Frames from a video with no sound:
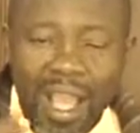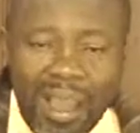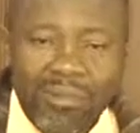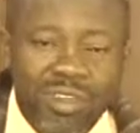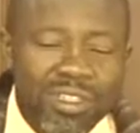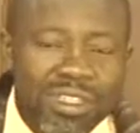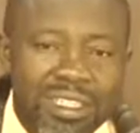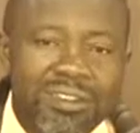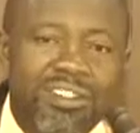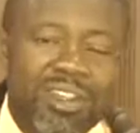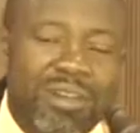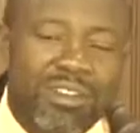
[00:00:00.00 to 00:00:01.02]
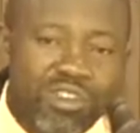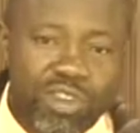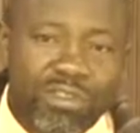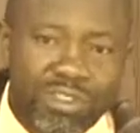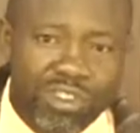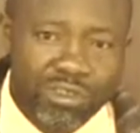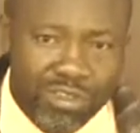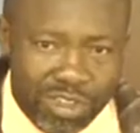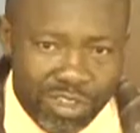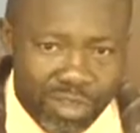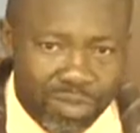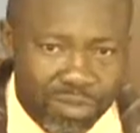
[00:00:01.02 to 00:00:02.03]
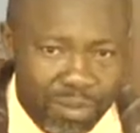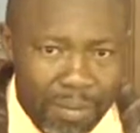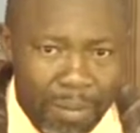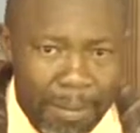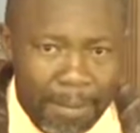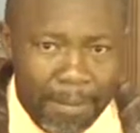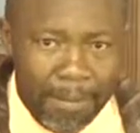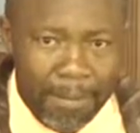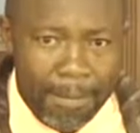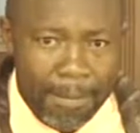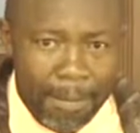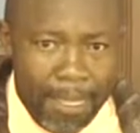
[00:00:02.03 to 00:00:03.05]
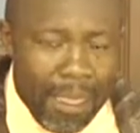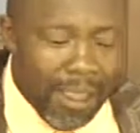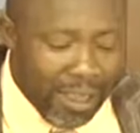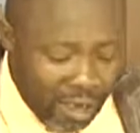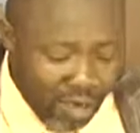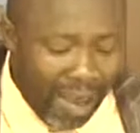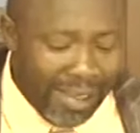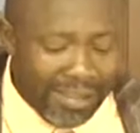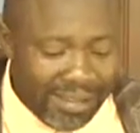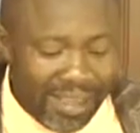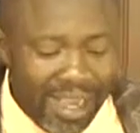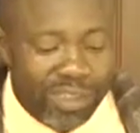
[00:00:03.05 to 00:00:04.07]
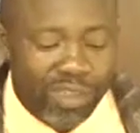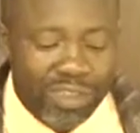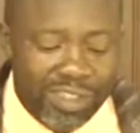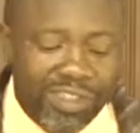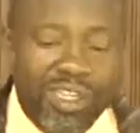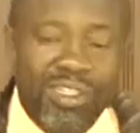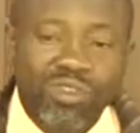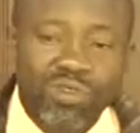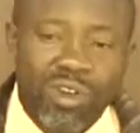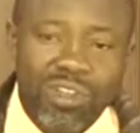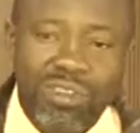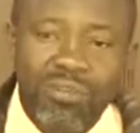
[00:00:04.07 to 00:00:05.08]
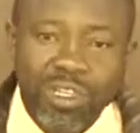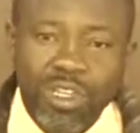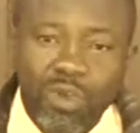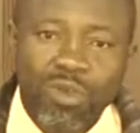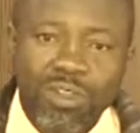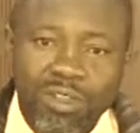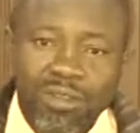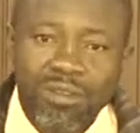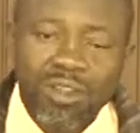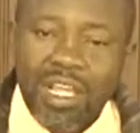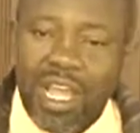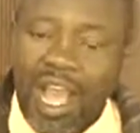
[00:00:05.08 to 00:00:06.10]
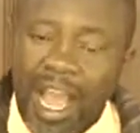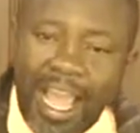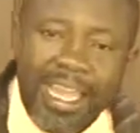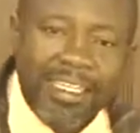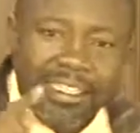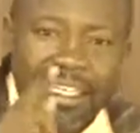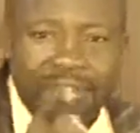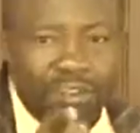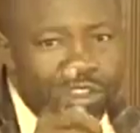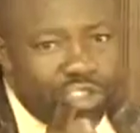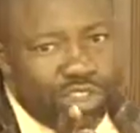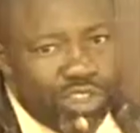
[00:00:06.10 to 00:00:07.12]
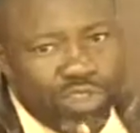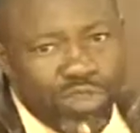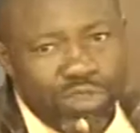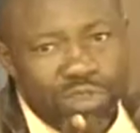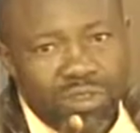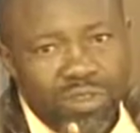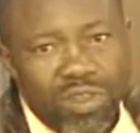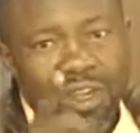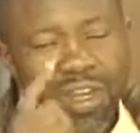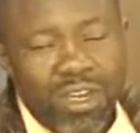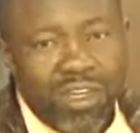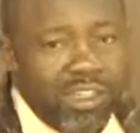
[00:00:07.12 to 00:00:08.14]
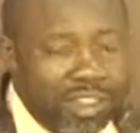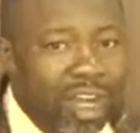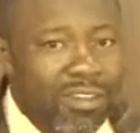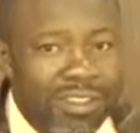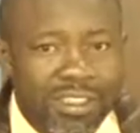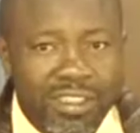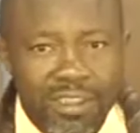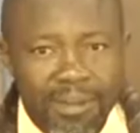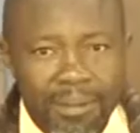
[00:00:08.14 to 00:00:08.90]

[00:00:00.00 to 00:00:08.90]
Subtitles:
I'm going to leave some authority with you. Christ actually said to us, behold, I give unto you authority.